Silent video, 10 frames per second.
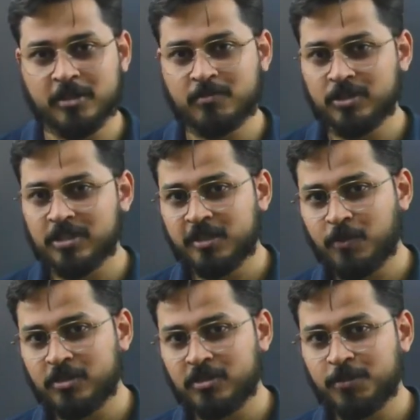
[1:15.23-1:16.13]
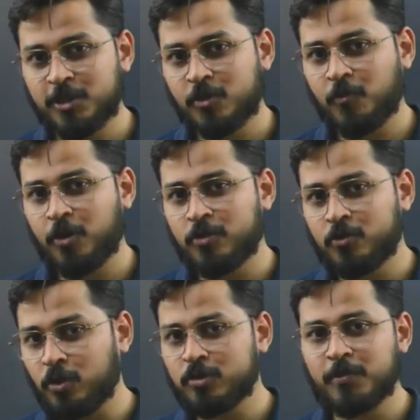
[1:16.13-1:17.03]
much as possible. So for
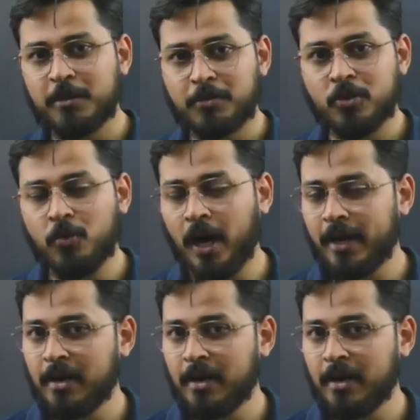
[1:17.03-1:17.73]
those people who are